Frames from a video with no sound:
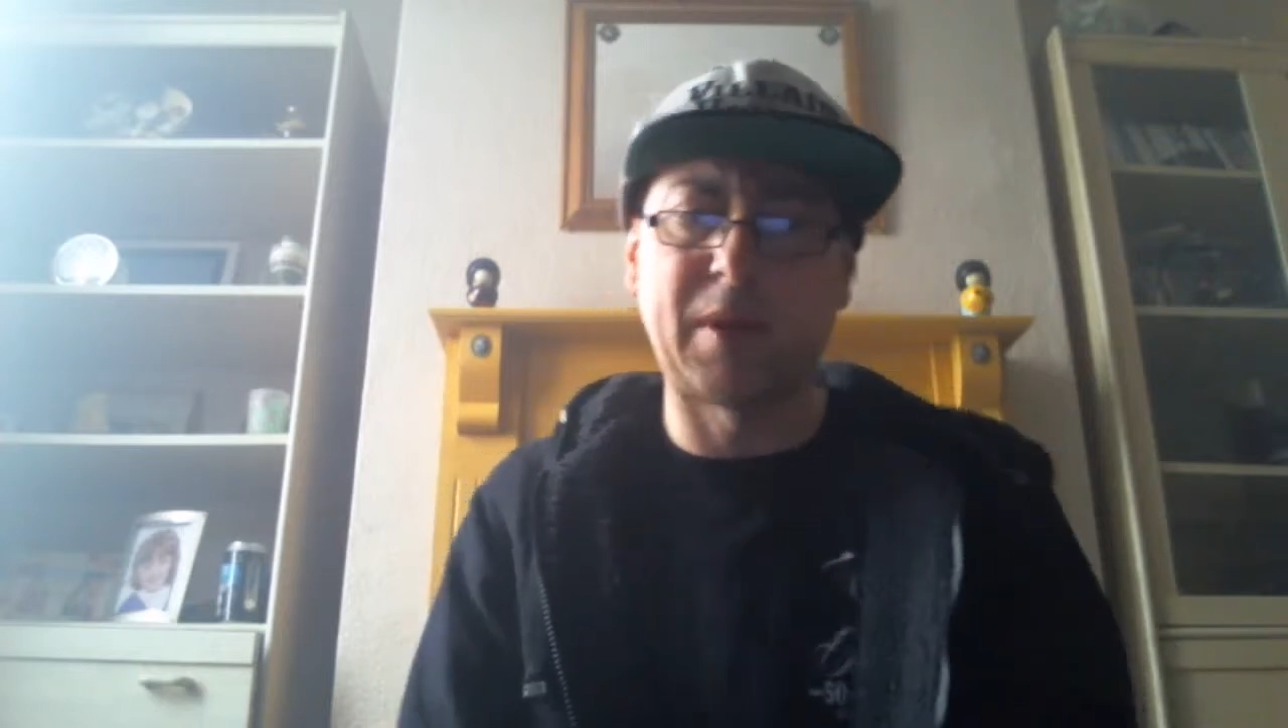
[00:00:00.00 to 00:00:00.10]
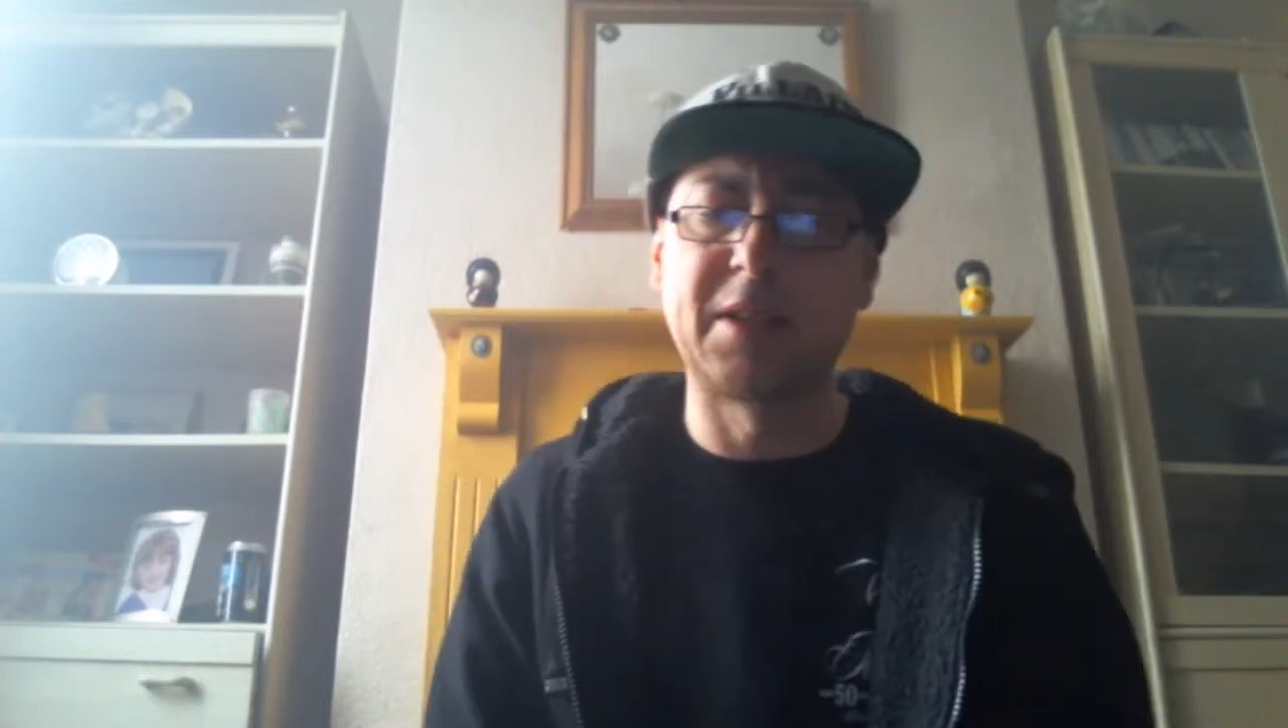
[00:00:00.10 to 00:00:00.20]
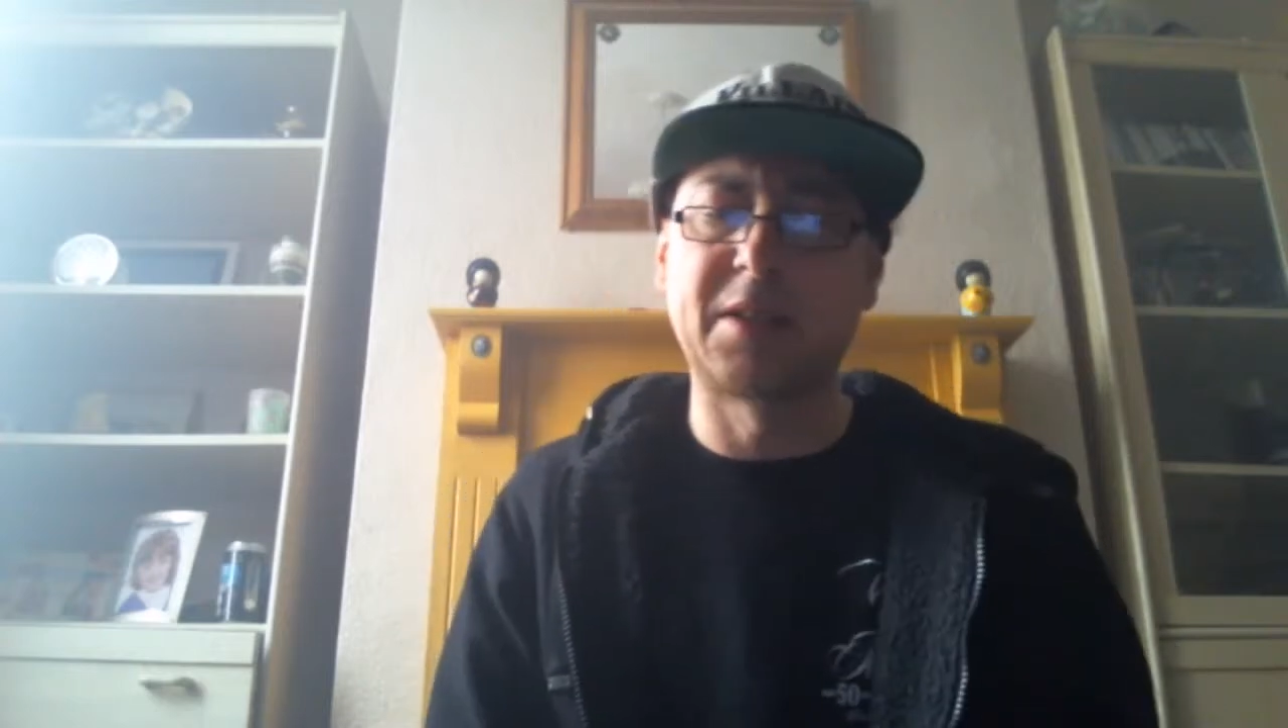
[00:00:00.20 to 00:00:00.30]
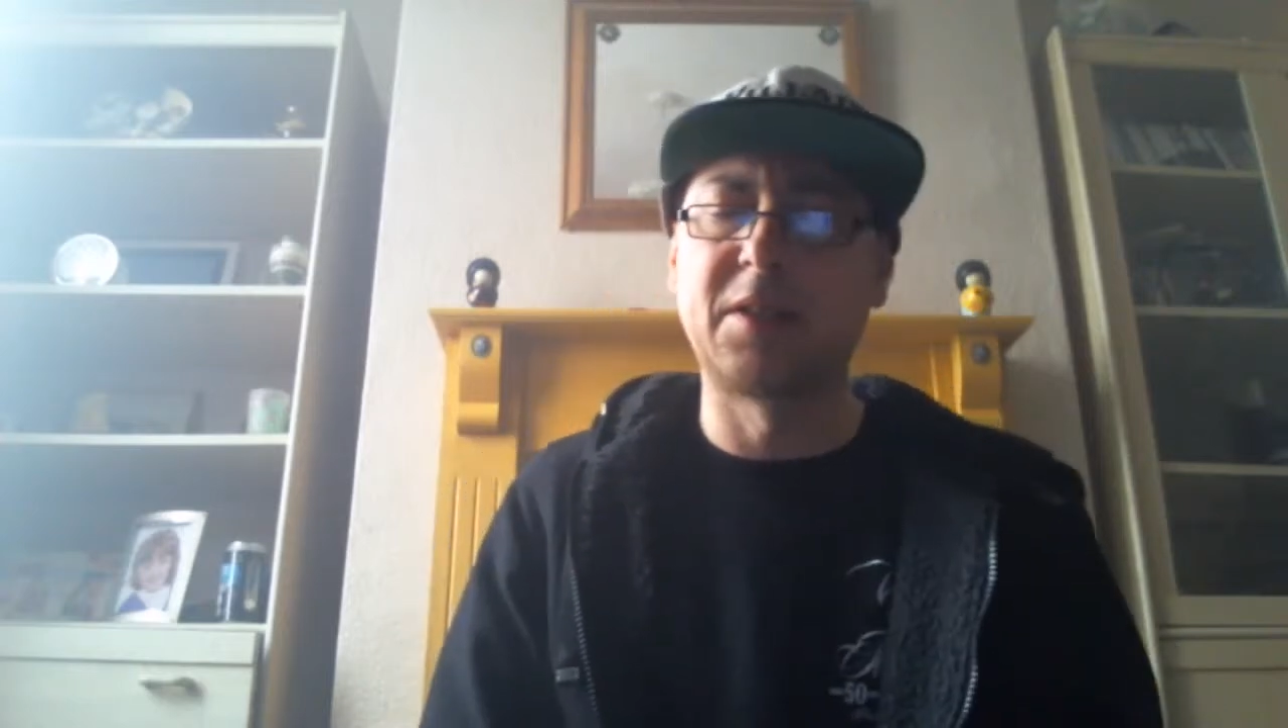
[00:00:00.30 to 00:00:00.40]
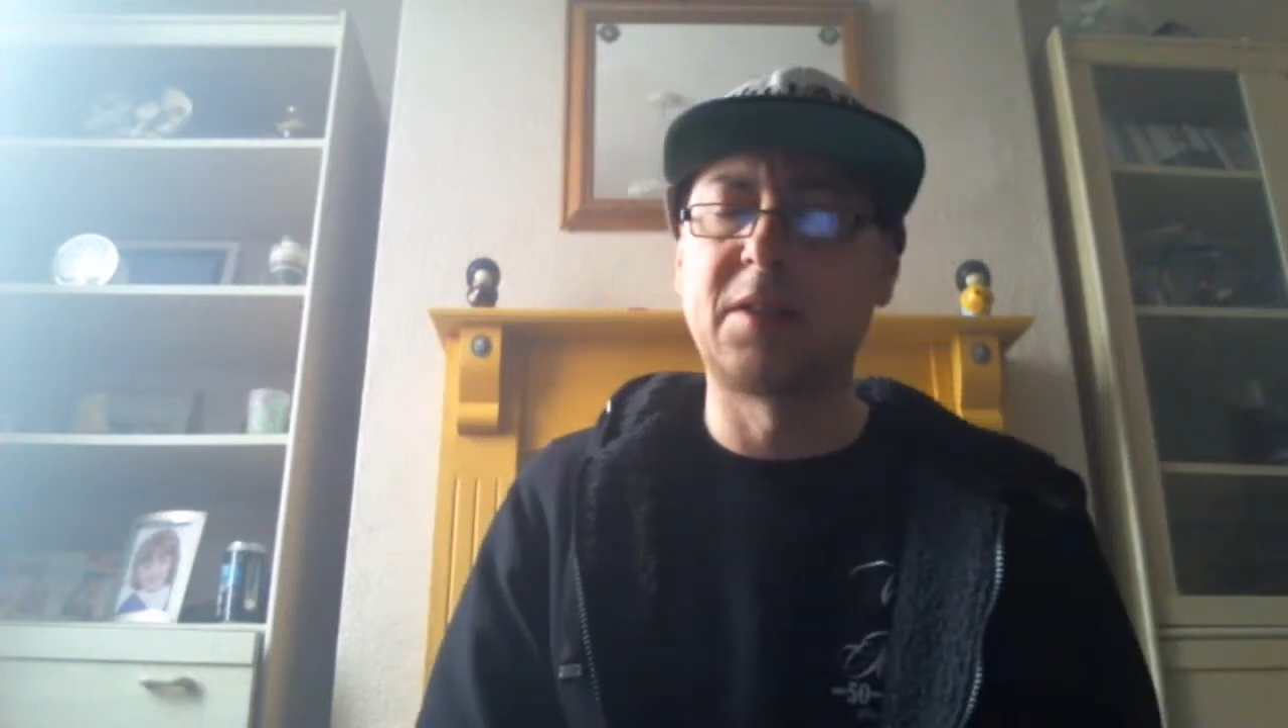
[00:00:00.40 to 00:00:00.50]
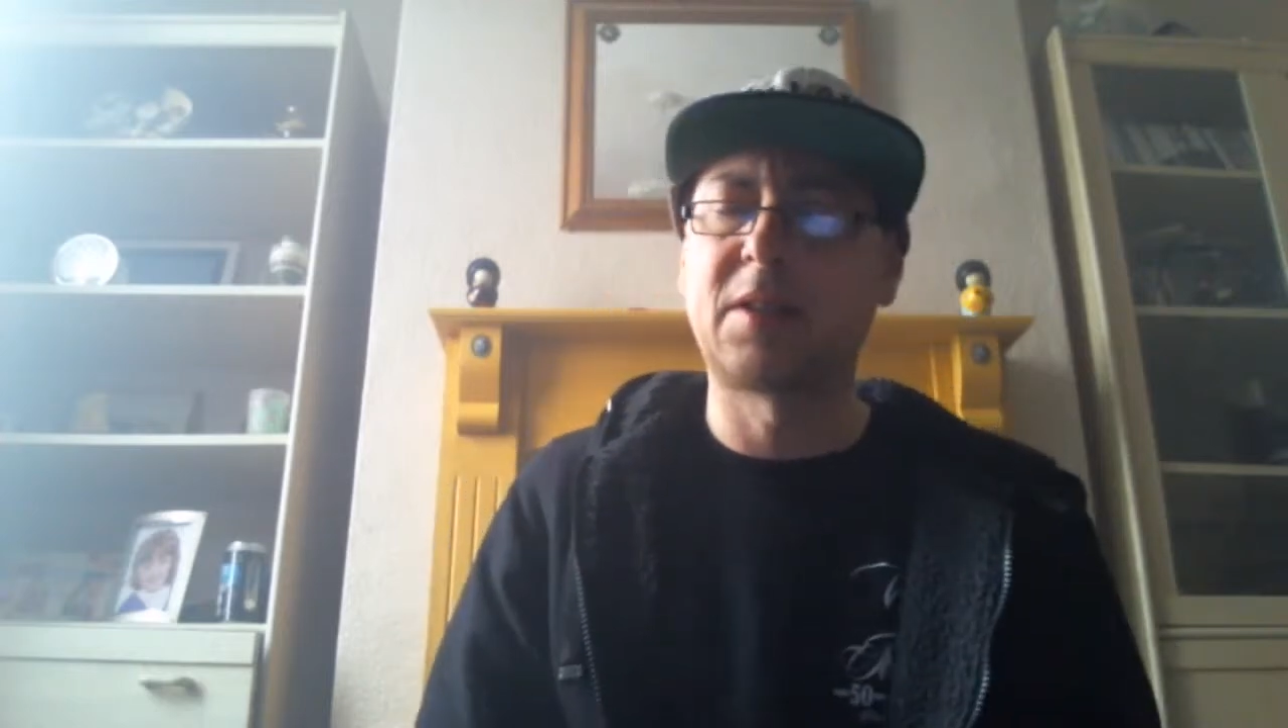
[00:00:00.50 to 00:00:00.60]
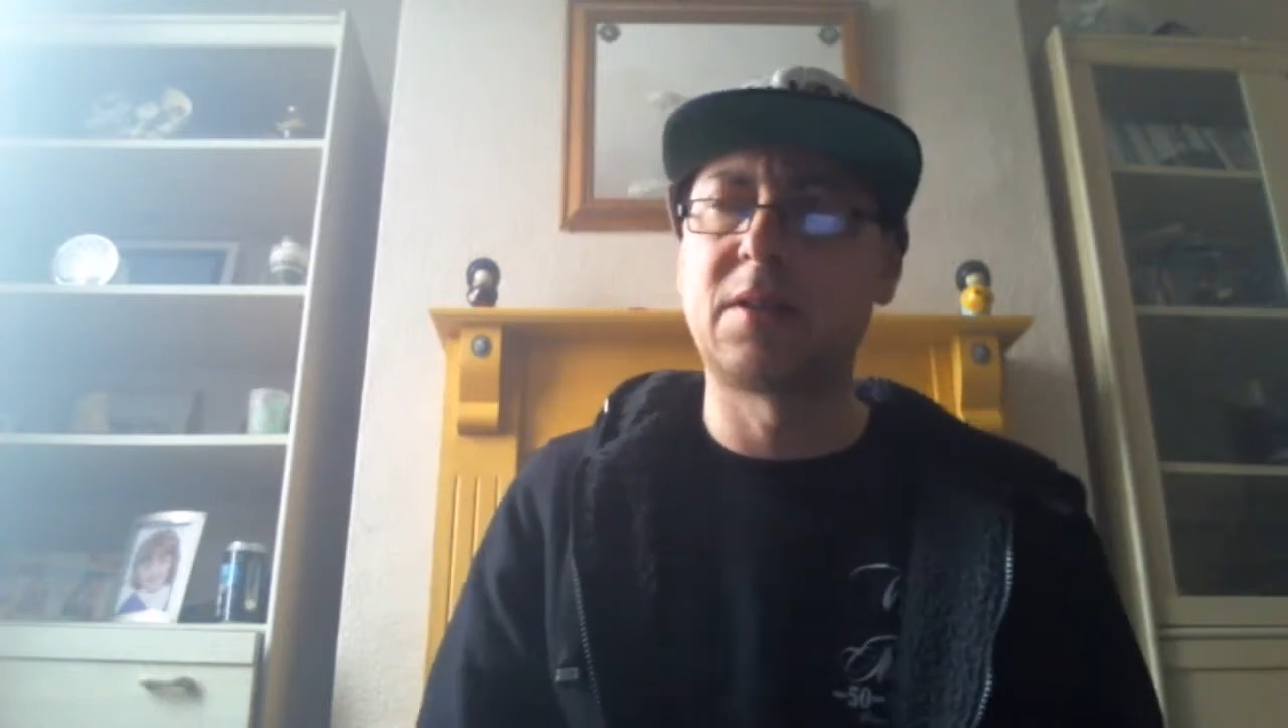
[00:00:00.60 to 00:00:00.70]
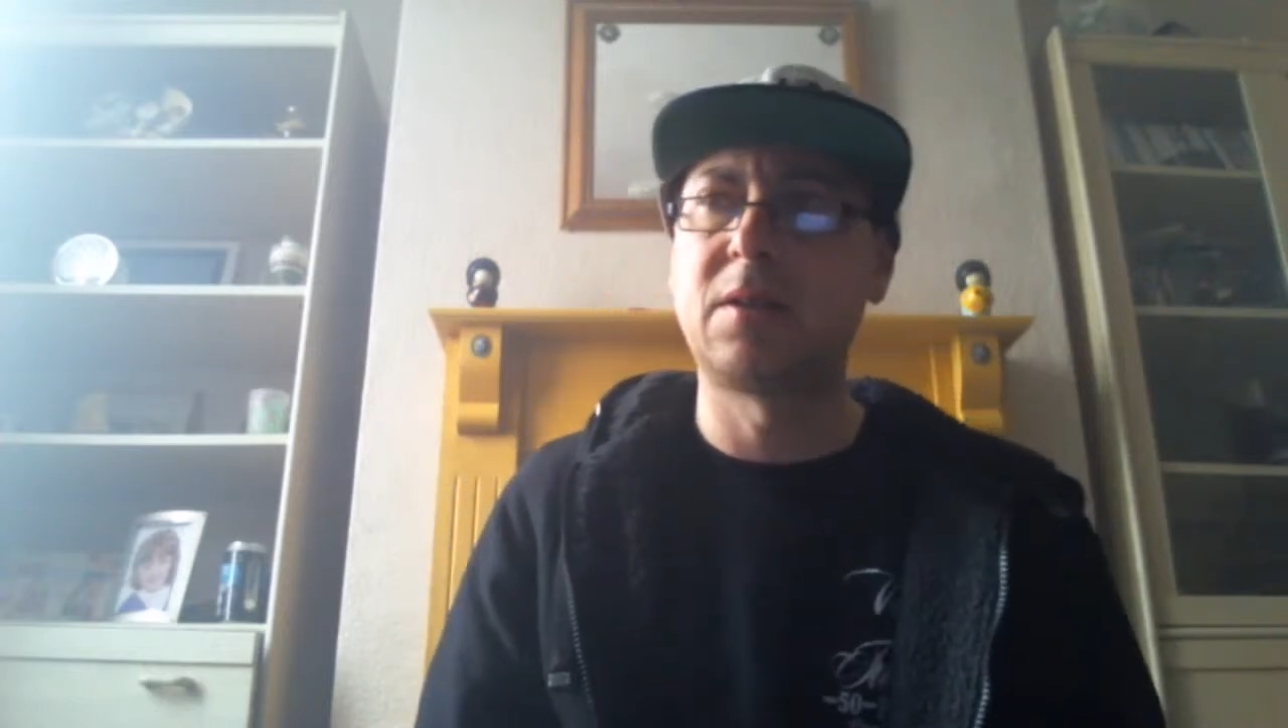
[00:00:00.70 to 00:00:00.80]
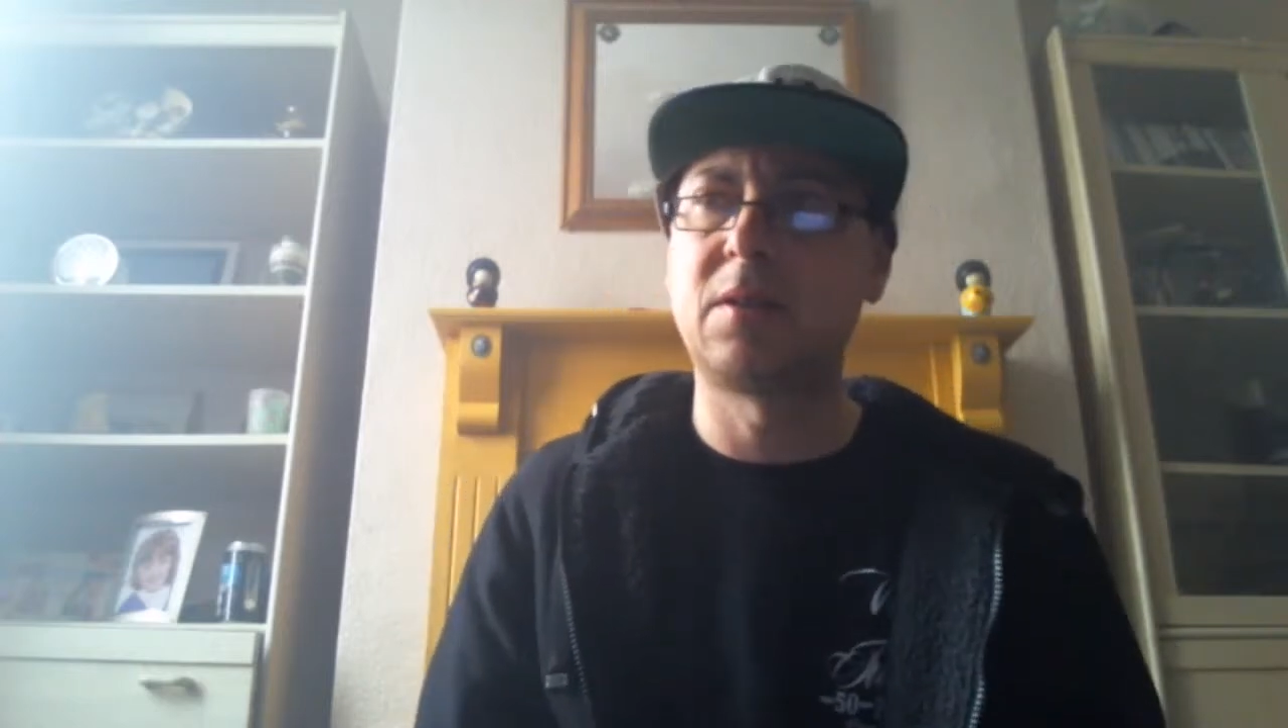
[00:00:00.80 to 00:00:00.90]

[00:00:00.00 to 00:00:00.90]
places